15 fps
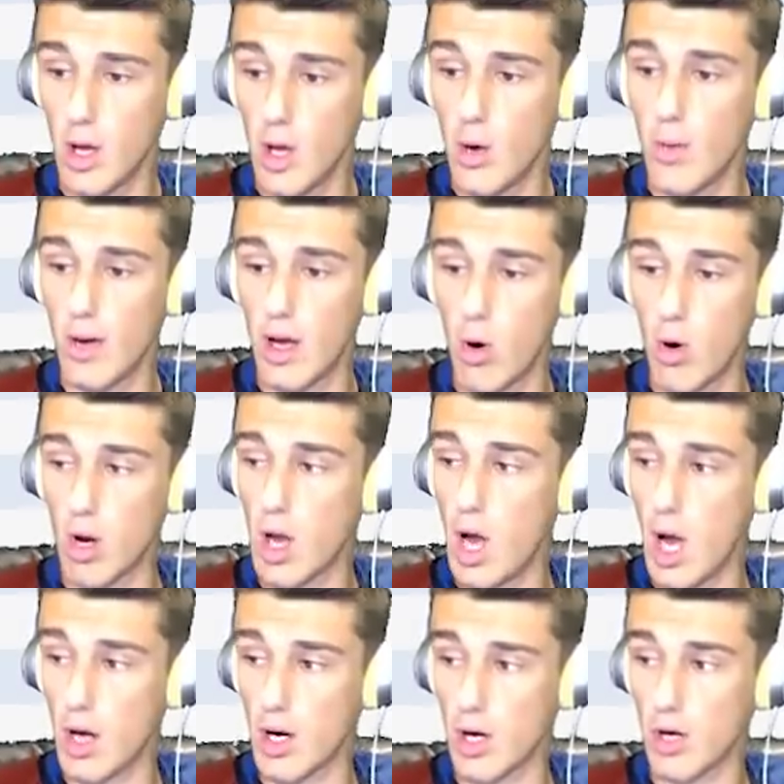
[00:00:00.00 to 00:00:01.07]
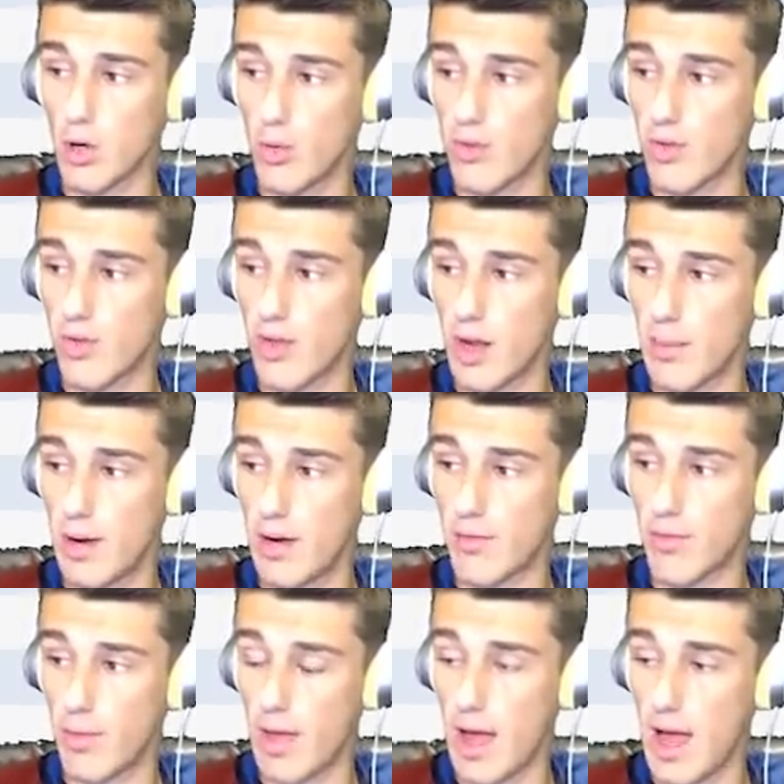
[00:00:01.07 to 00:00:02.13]
We got O'Connor, who's a center mid
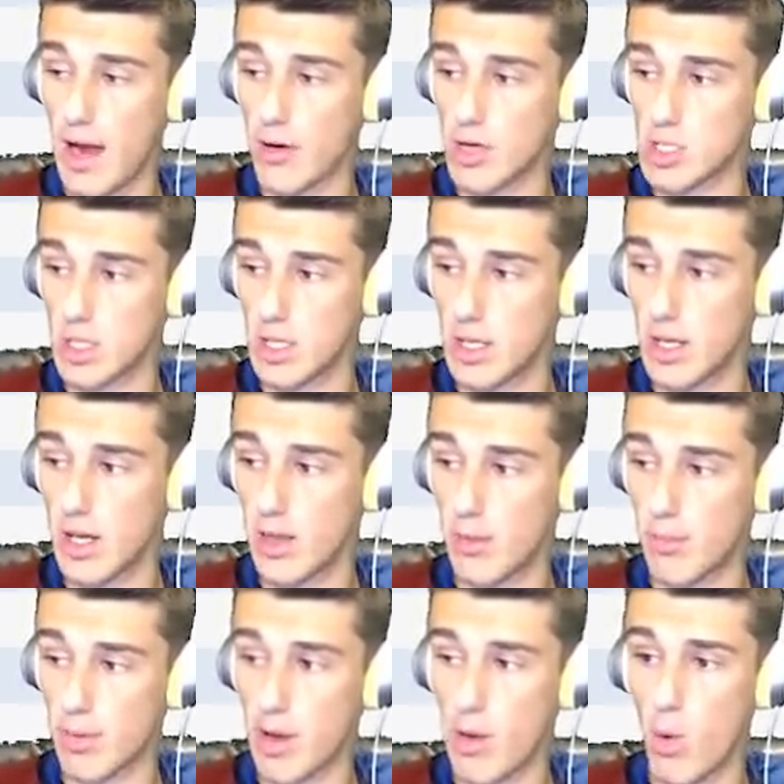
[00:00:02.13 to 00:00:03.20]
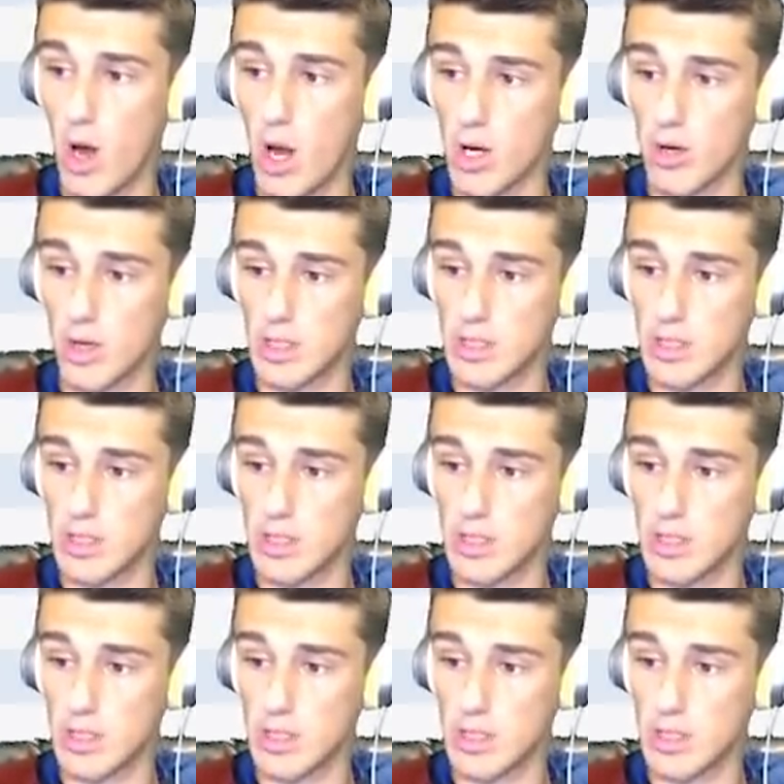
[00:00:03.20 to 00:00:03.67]
from the Irish League and the Bray Wanderers.